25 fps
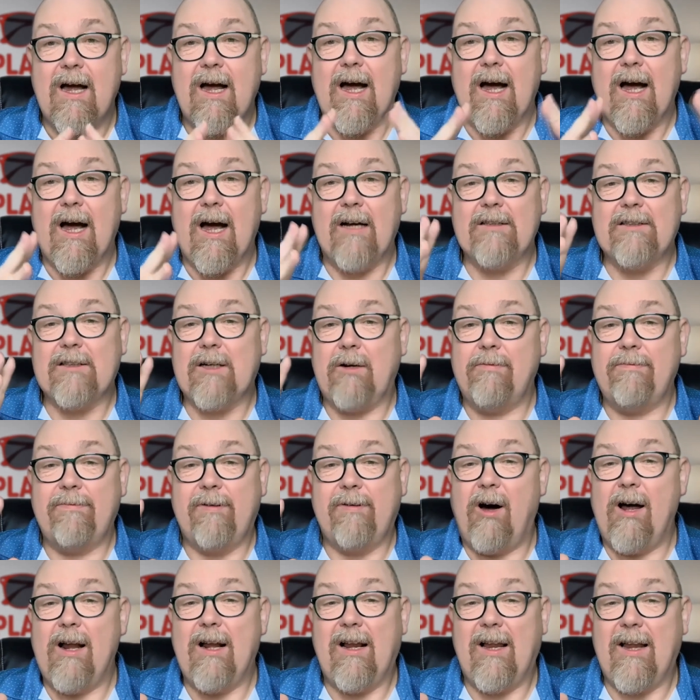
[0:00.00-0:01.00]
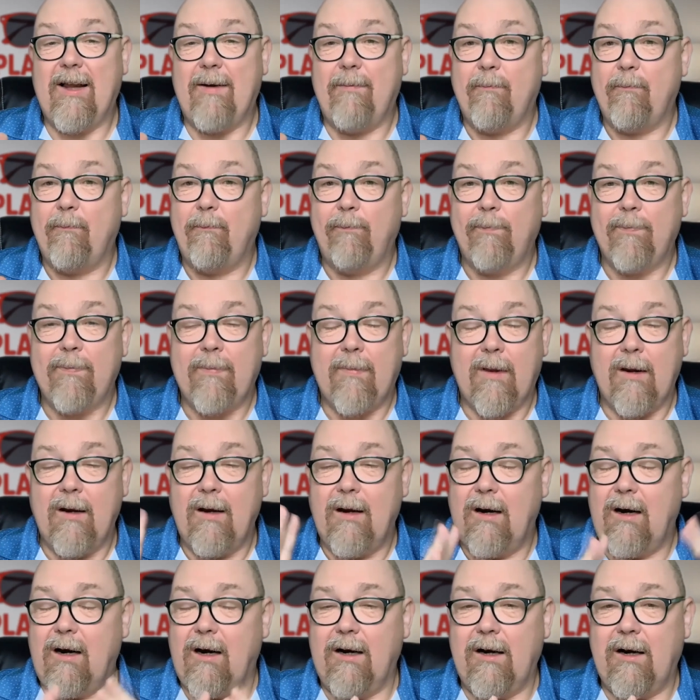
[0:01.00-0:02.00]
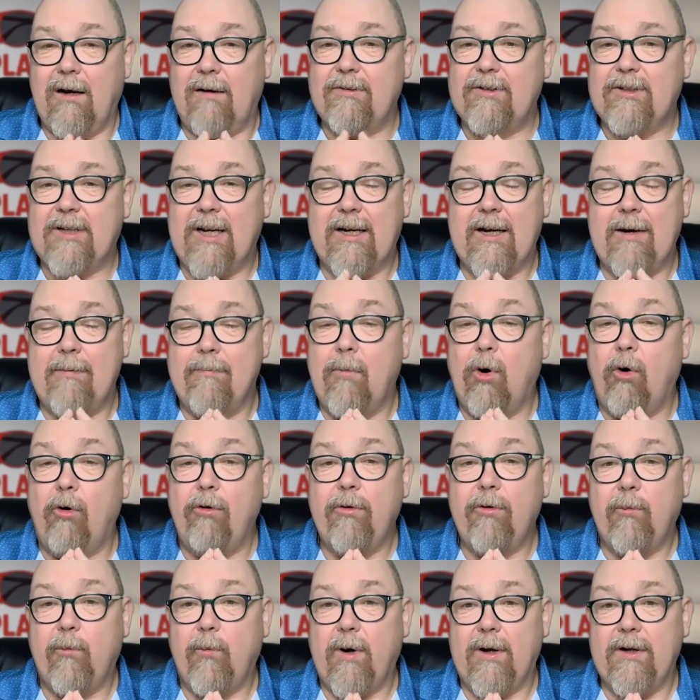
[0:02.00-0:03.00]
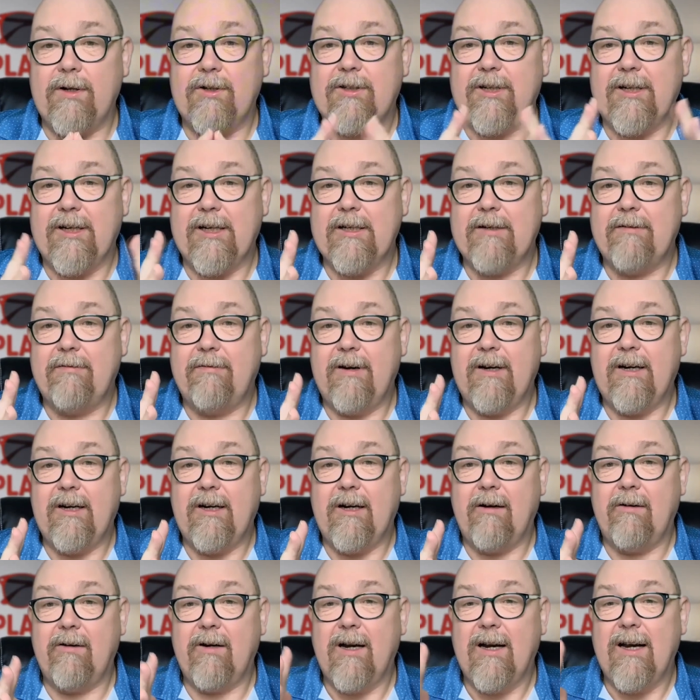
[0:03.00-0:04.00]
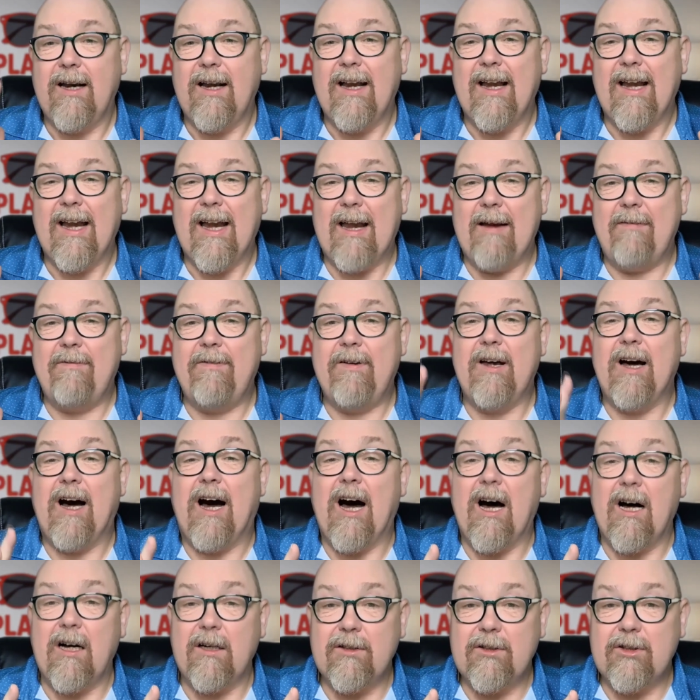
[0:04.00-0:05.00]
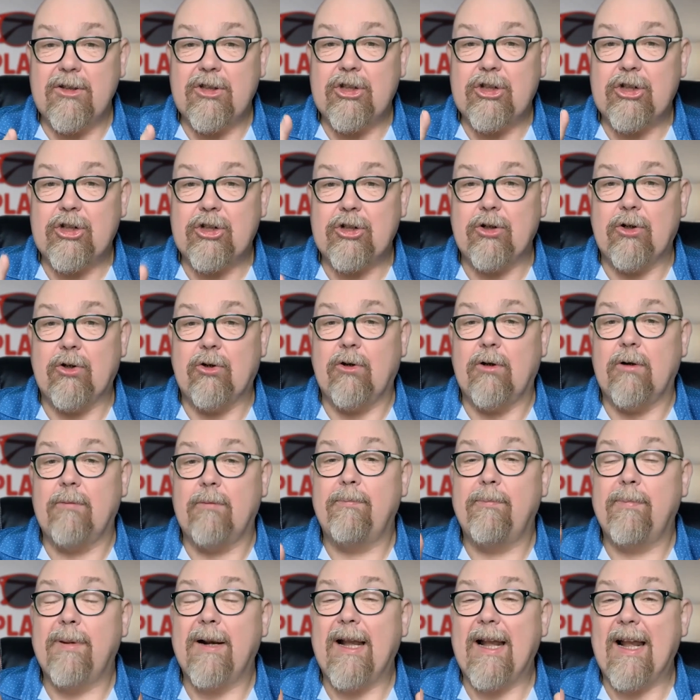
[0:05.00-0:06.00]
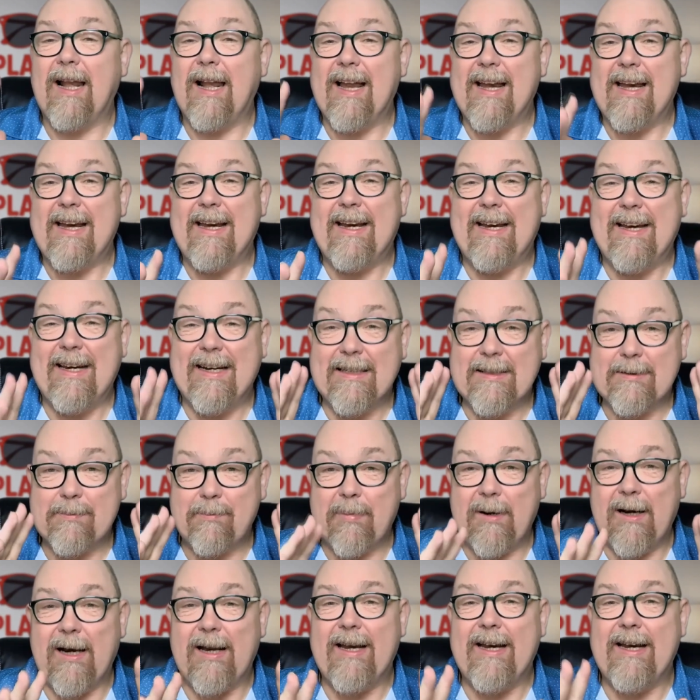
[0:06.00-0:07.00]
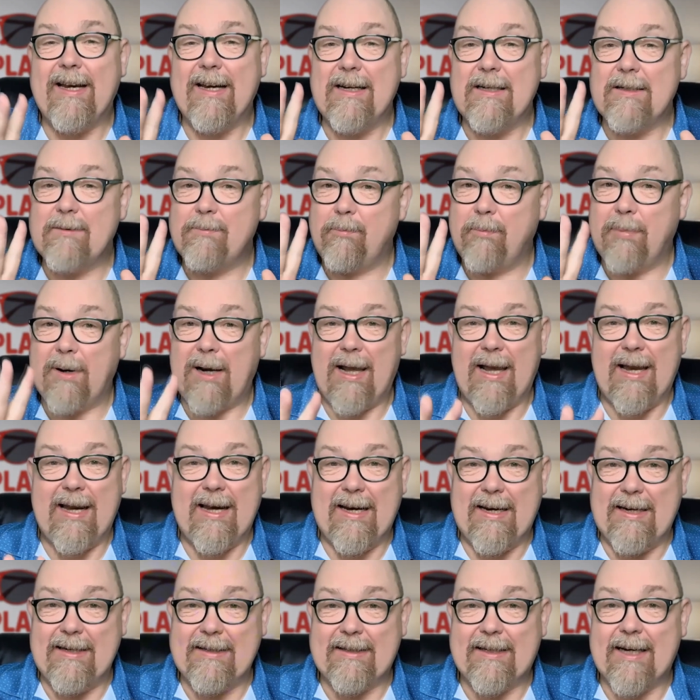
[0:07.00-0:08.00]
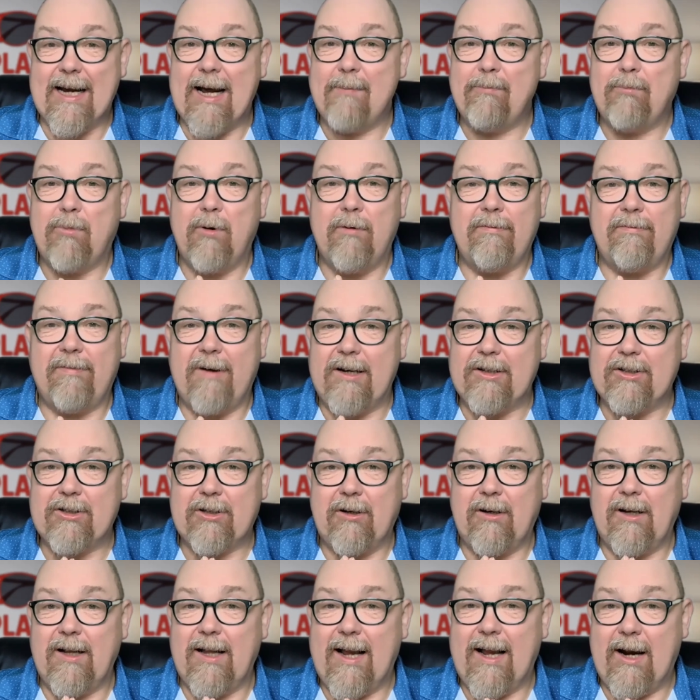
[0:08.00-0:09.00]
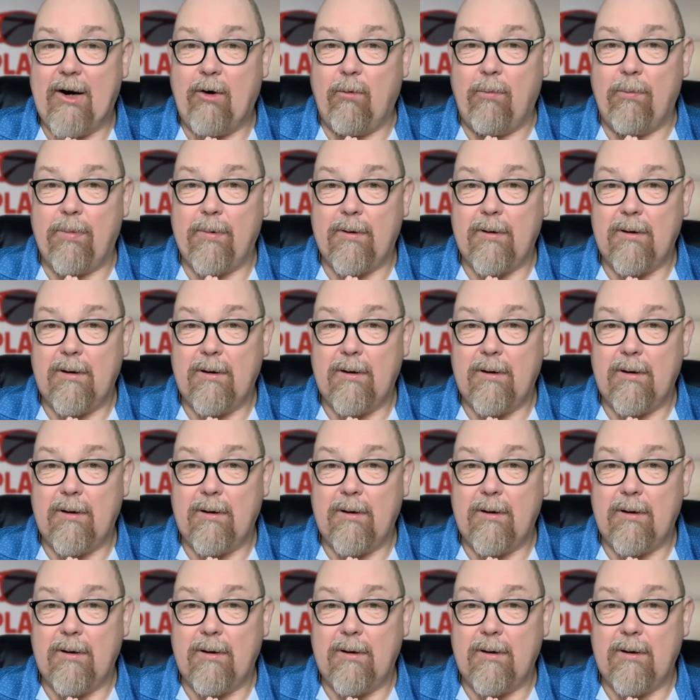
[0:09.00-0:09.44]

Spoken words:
And so finally, and I've said it more than once in this video, if you're unsure, please, please, please get professional help.